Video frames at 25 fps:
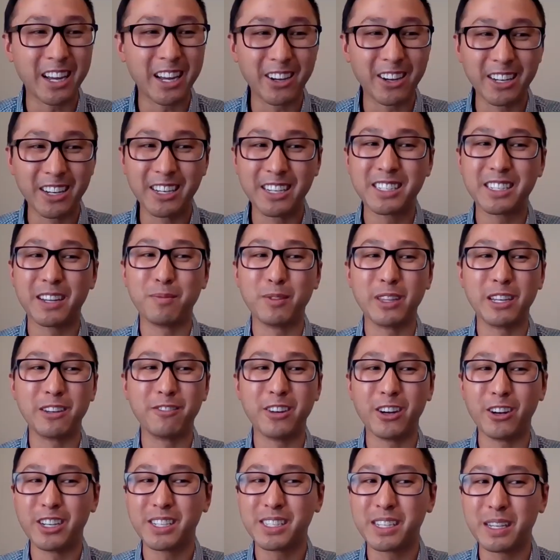down into something
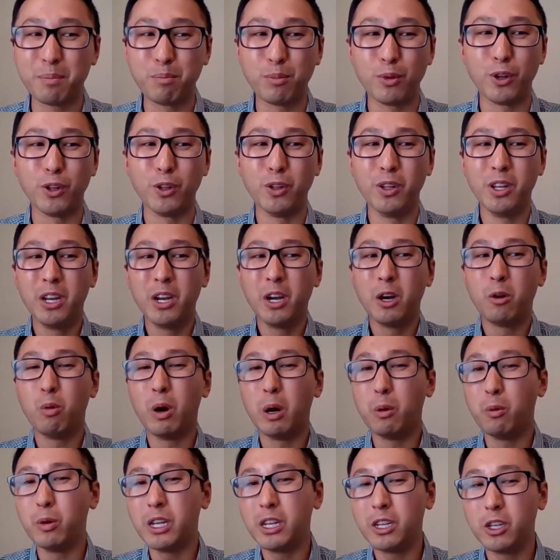very simple,
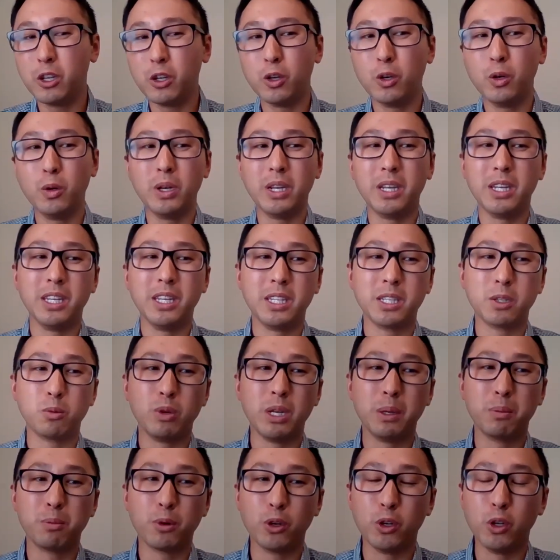what we do is
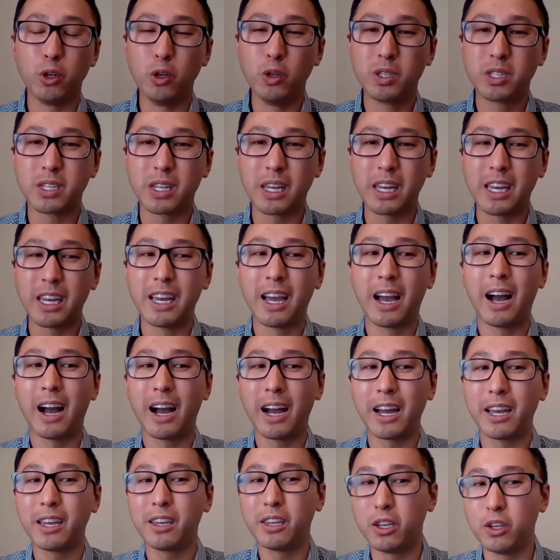we produce a
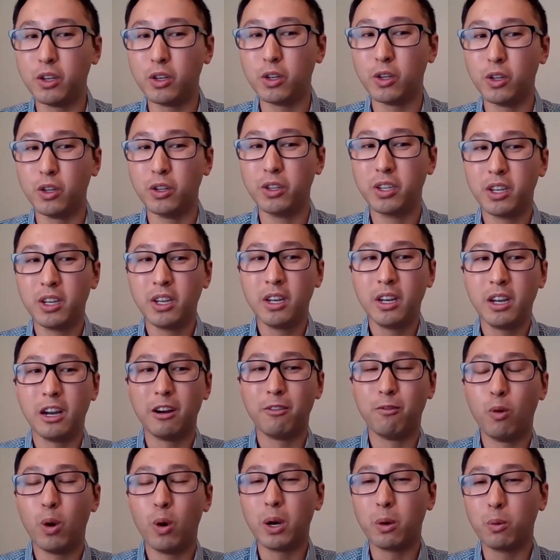high yield
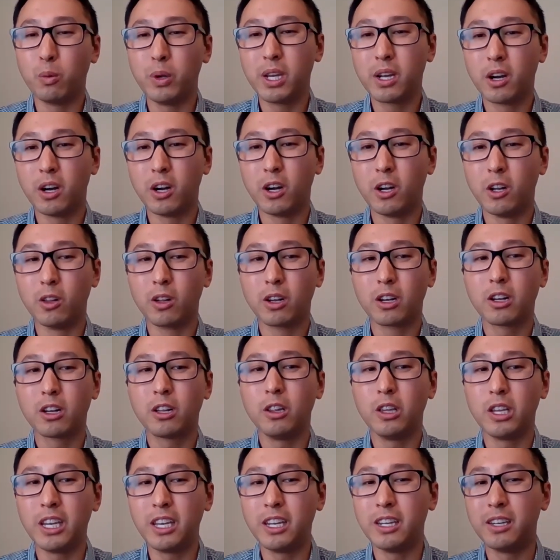of what we call
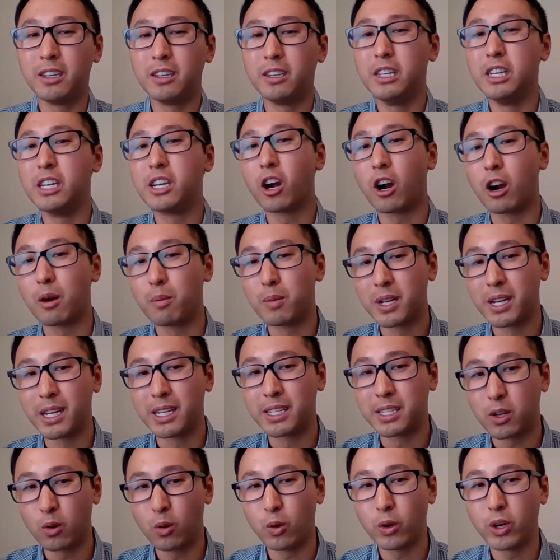clean
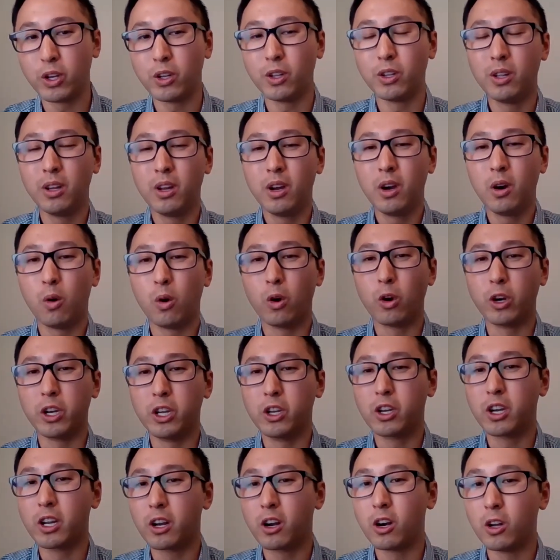decarbonized oil, or
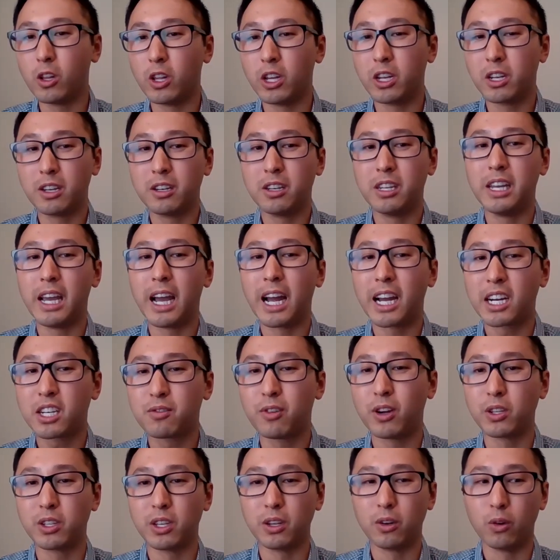you can call it
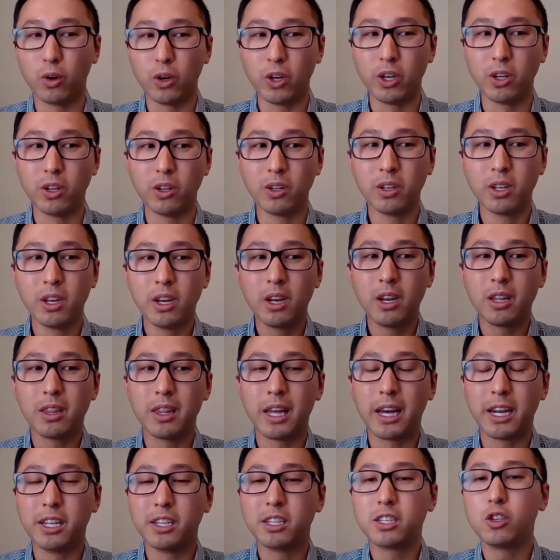de-asphalted oil,
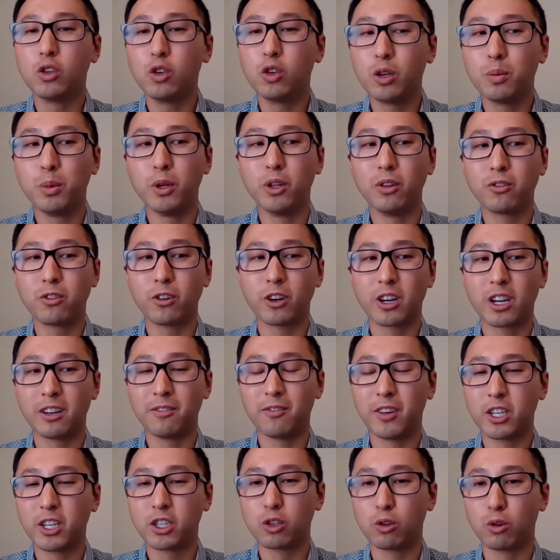that is suitable for
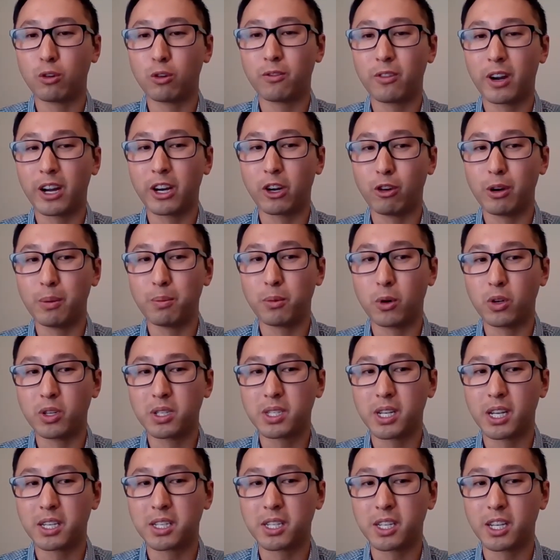conventional refinery
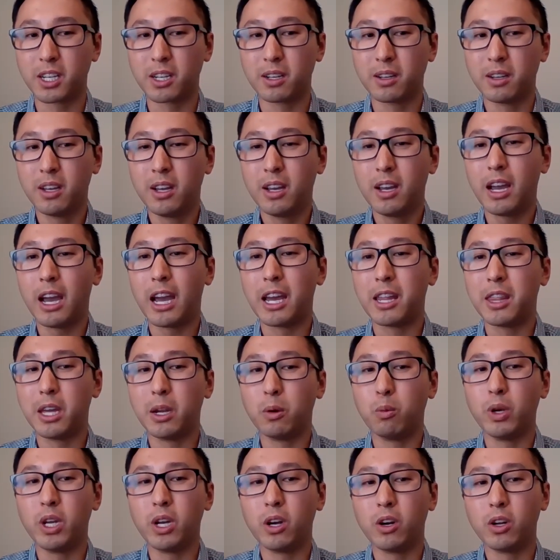processing. And
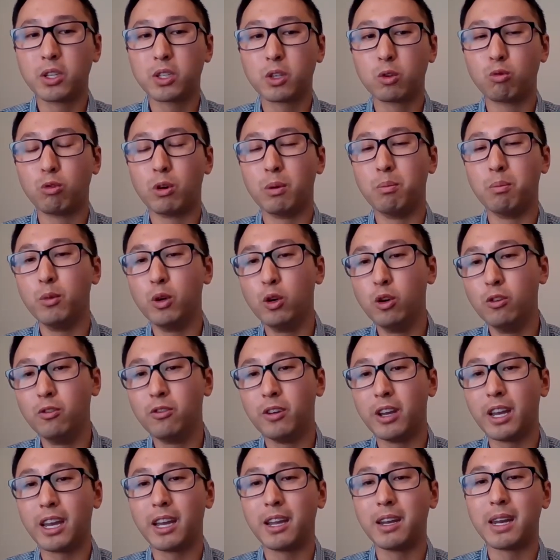then we also
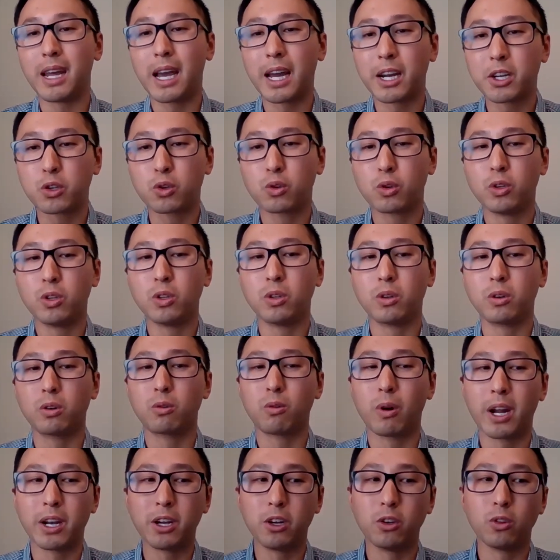remove a natural
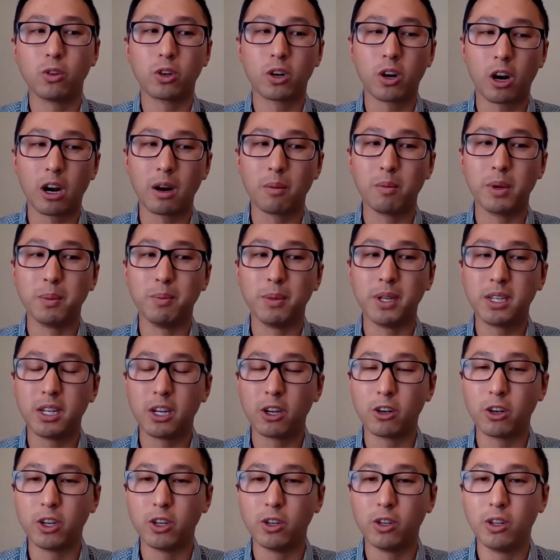granular carbon
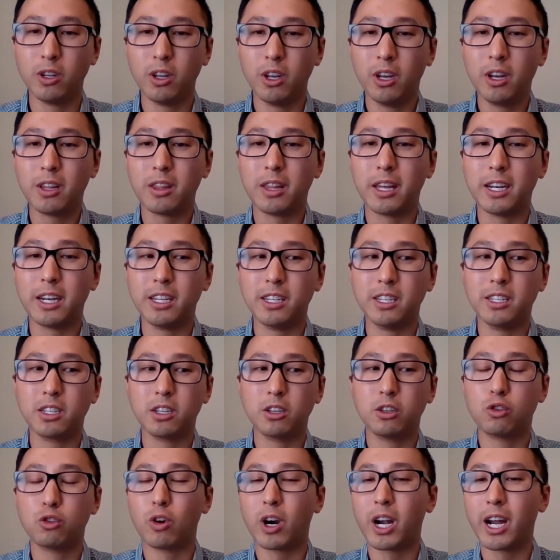material that
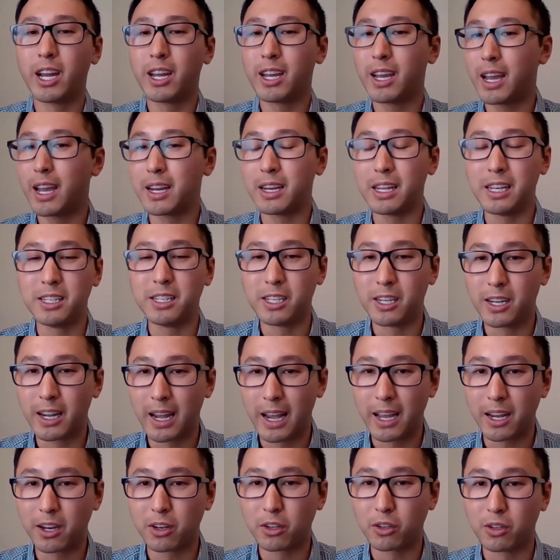is dry and easy to
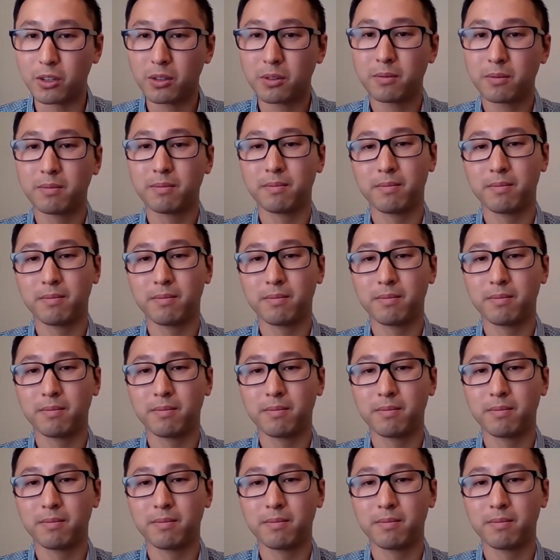handle.